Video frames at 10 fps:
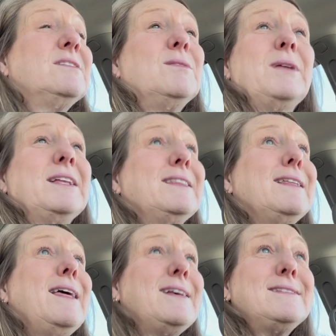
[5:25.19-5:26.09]
So I'm like,
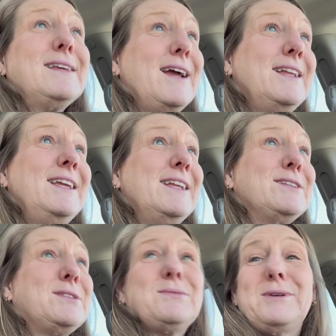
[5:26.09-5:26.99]
the last thing I need
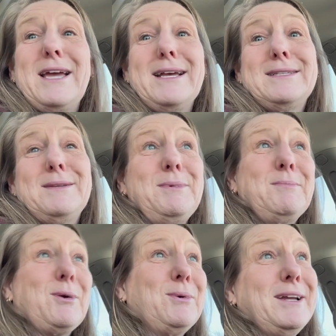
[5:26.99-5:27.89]
is 3 eggs to be
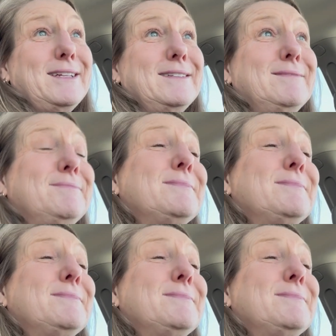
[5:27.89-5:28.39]
broken.